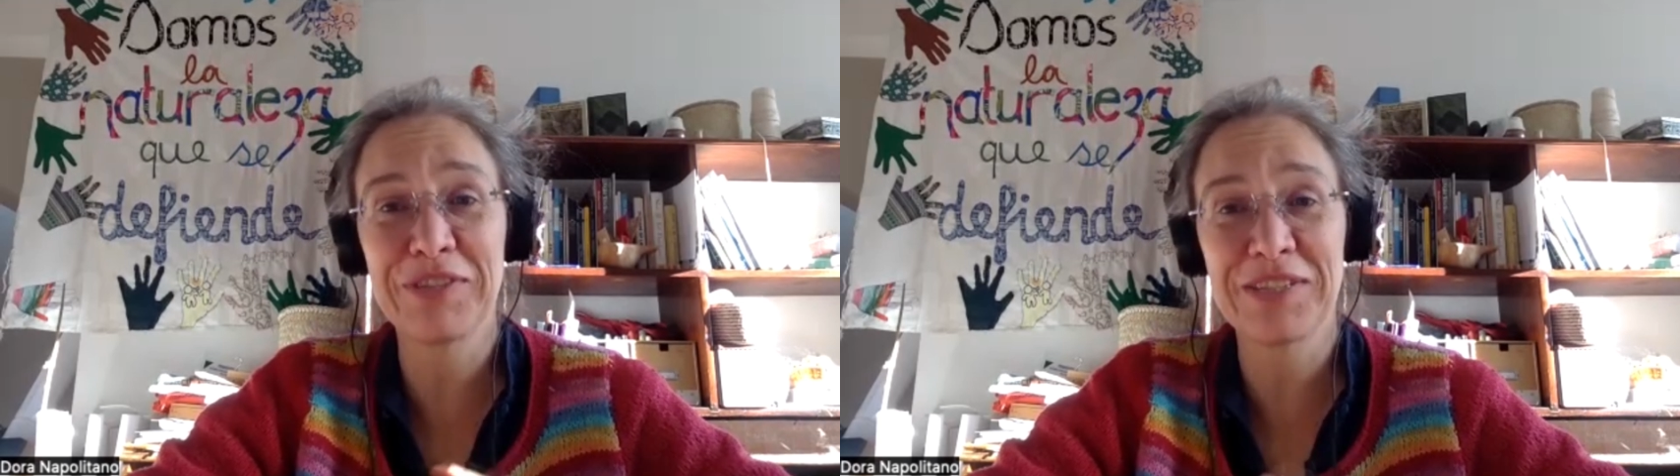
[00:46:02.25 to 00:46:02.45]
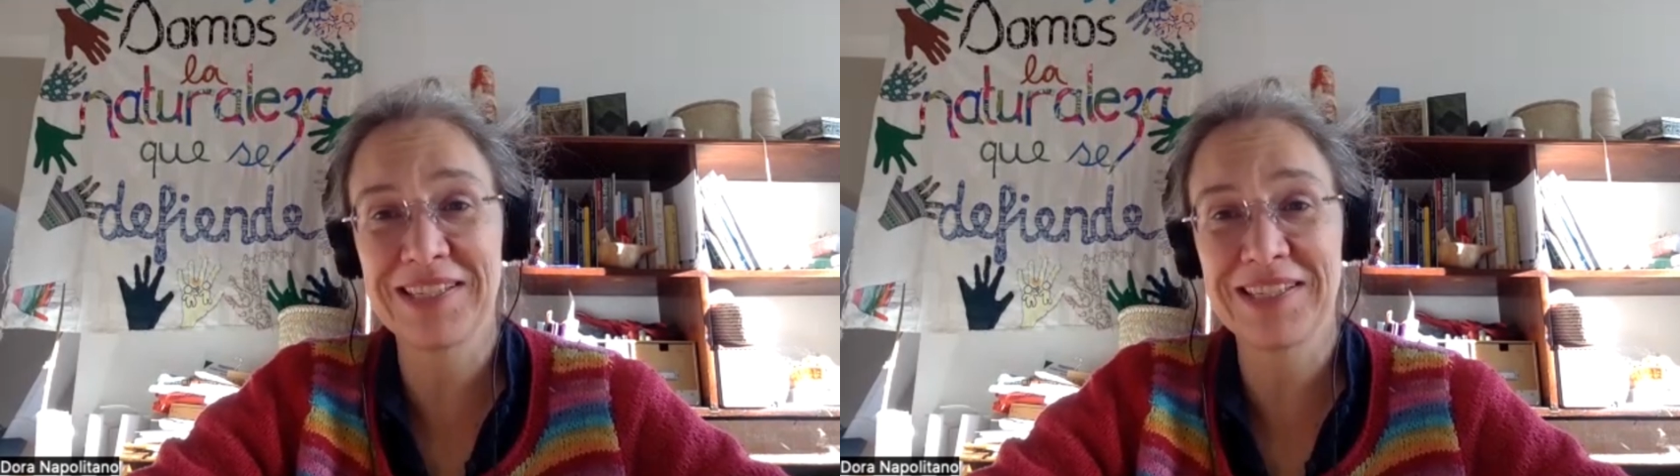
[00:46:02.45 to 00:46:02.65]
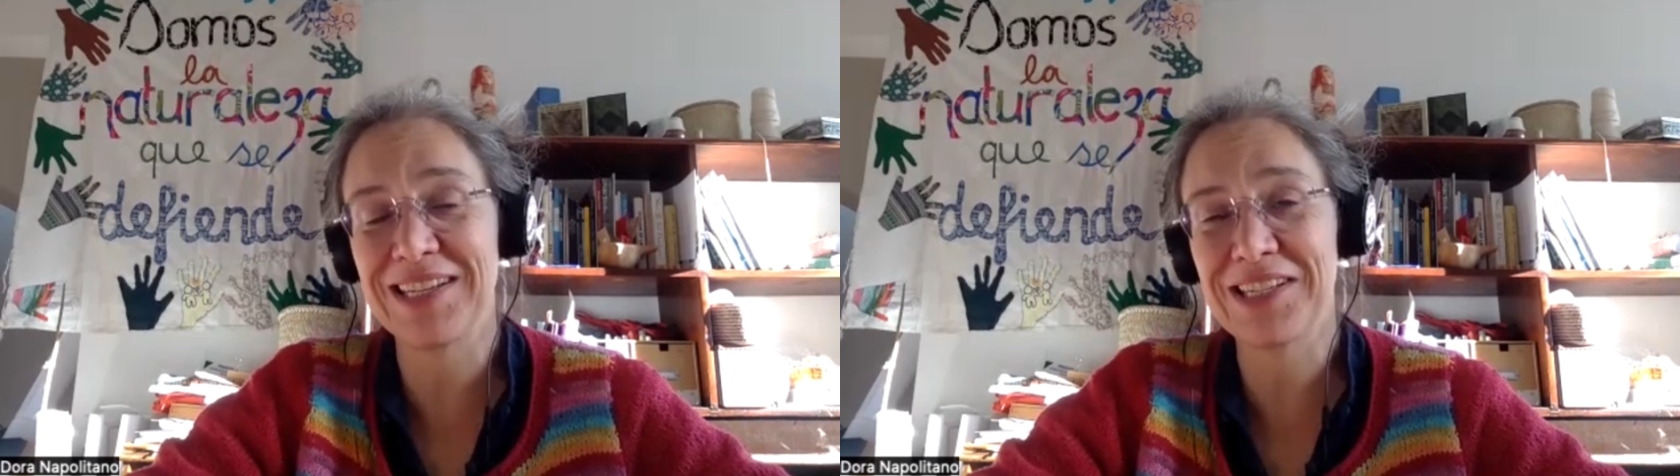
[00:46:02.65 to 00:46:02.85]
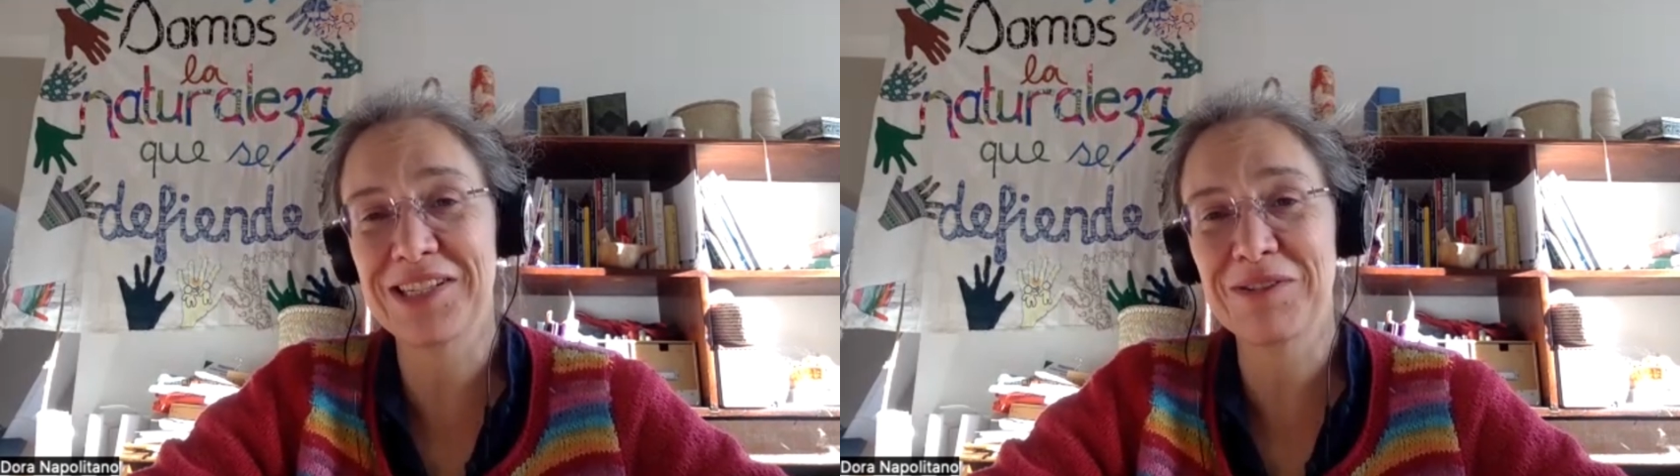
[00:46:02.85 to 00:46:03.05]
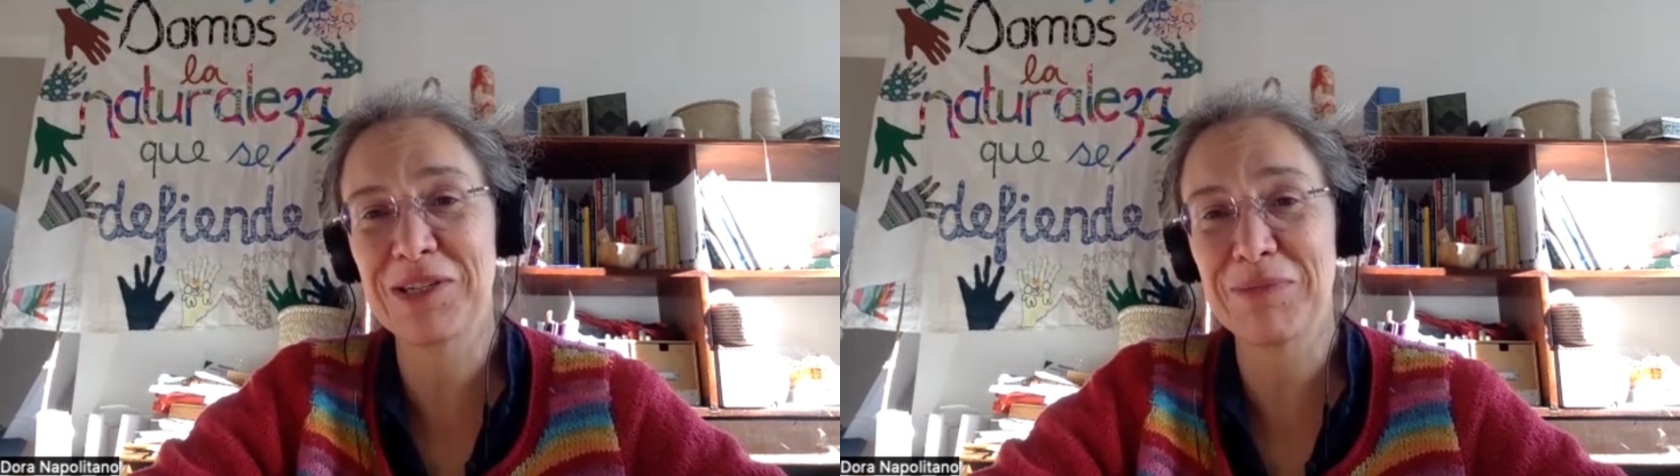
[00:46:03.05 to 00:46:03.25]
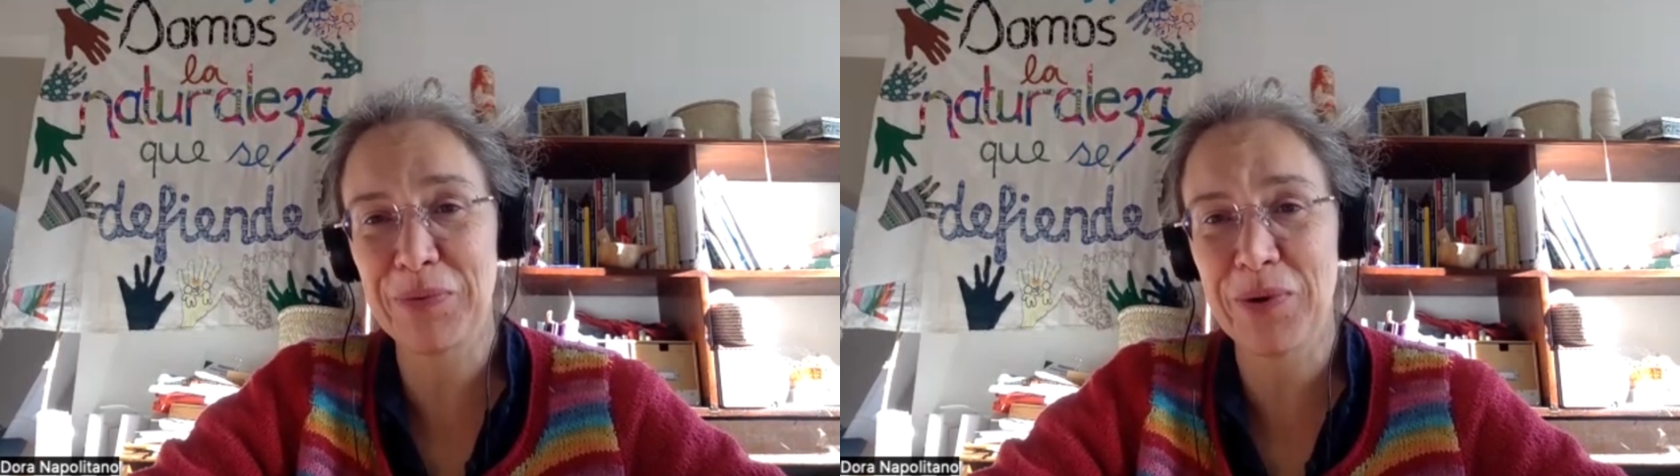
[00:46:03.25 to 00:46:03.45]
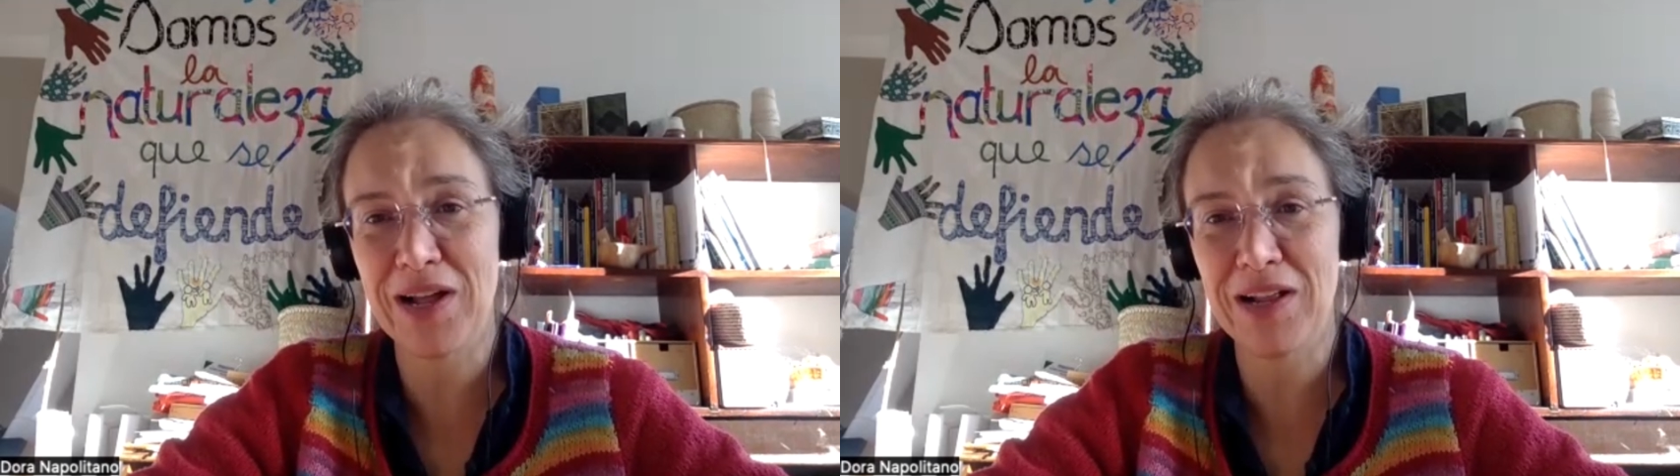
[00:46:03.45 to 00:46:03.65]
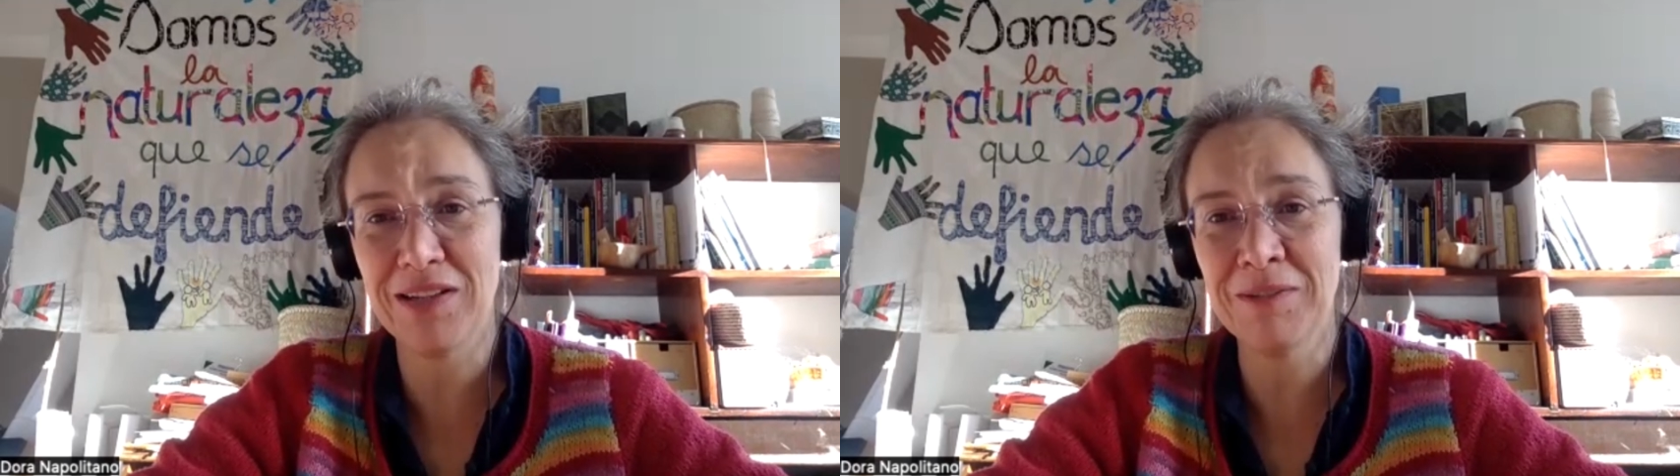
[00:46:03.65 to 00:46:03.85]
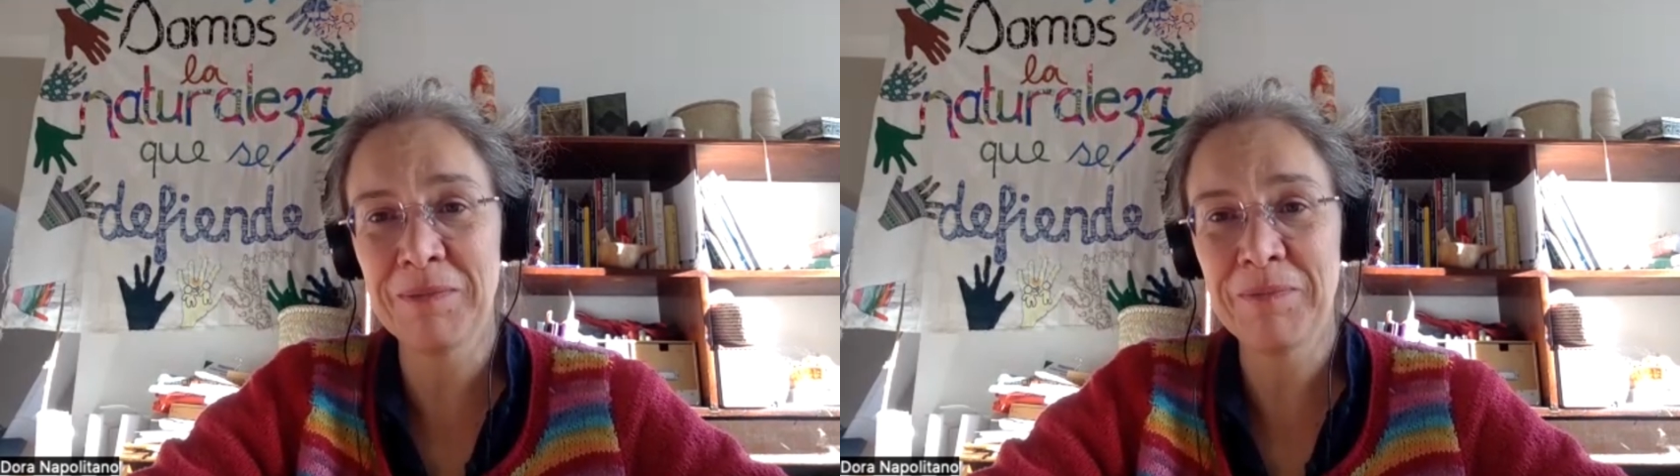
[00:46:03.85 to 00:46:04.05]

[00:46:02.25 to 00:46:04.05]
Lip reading: to stitch to be well.